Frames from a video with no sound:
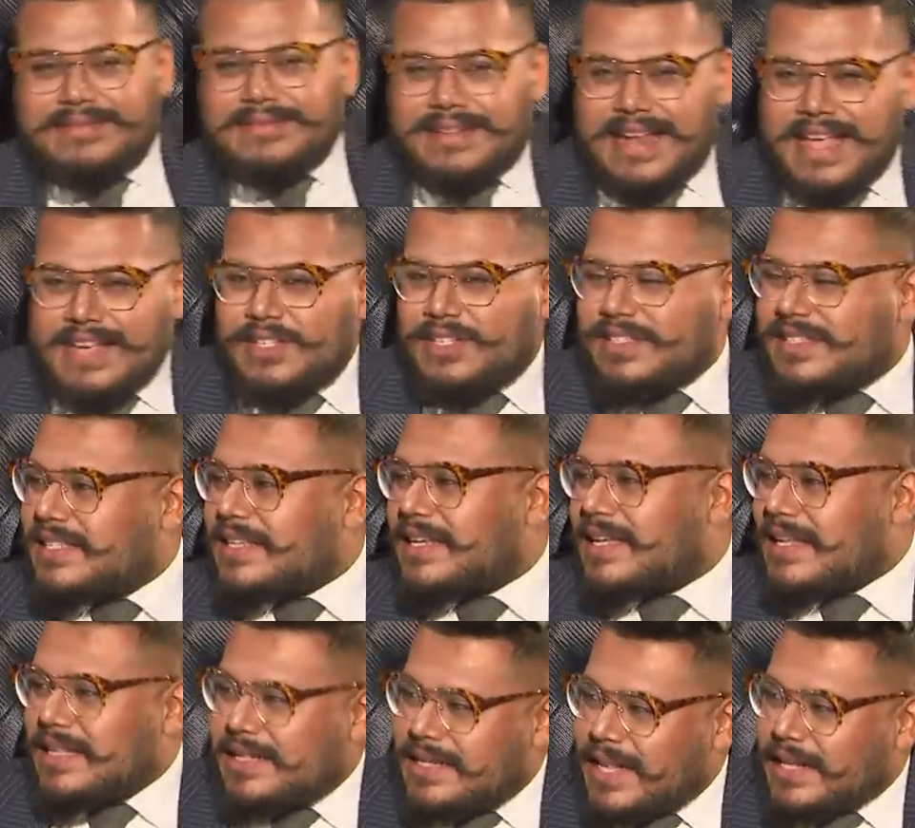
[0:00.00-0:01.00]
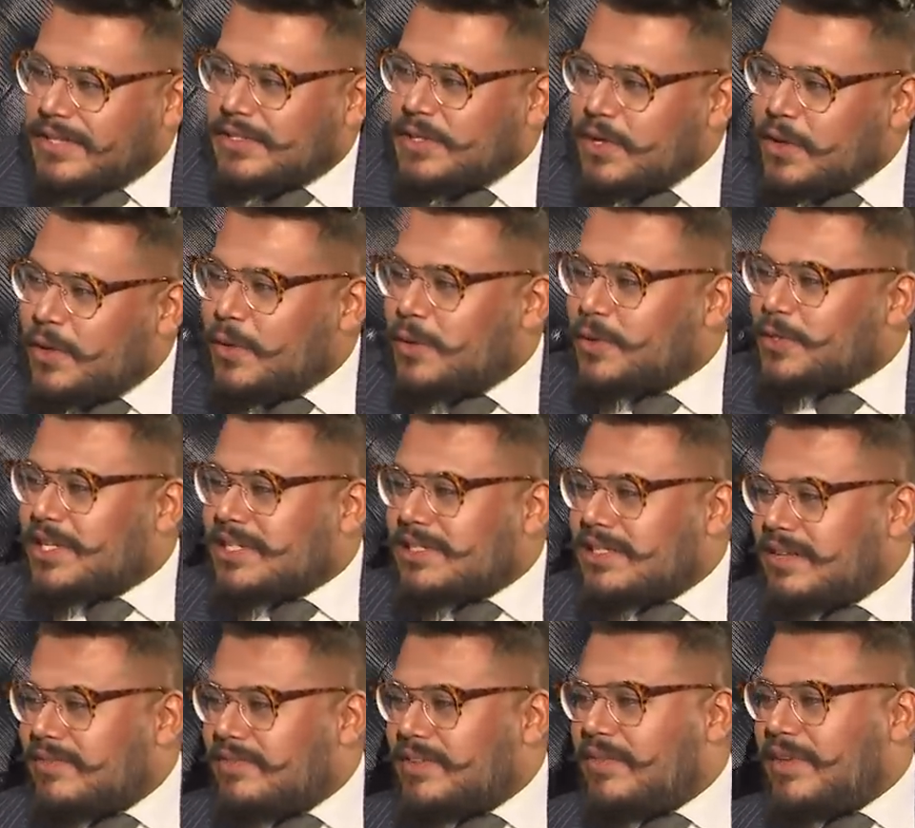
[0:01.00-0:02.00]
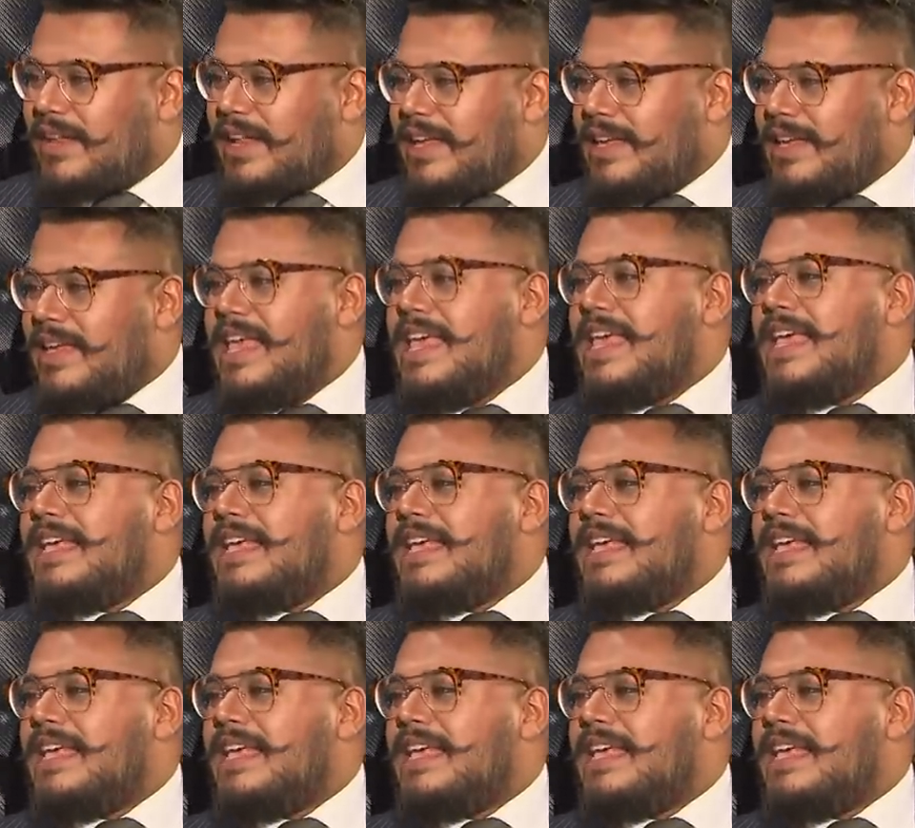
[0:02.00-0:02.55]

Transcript: like she's the girl next door, she has lived a very